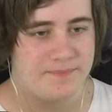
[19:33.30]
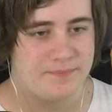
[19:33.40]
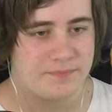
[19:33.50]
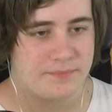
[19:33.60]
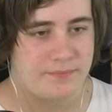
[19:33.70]

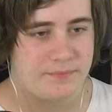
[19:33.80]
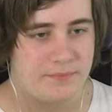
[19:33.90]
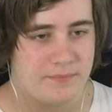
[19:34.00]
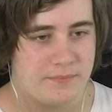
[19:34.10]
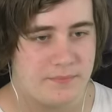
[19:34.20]

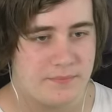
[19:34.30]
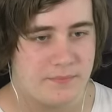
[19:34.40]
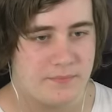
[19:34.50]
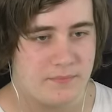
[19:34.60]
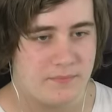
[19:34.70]

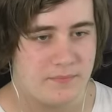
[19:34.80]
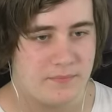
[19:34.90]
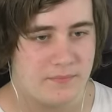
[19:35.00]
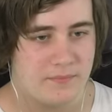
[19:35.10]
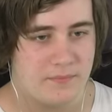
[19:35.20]

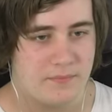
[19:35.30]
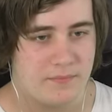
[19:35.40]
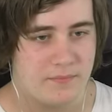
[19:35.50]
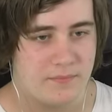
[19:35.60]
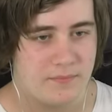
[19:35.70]

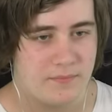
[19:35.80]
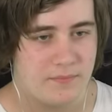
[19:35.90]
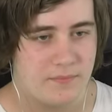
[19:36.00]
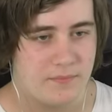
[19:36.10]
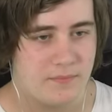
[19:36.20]

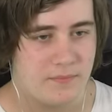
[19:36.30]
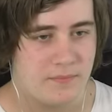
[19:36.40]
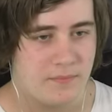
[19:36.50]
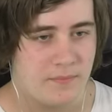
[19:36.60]
Nothing is said.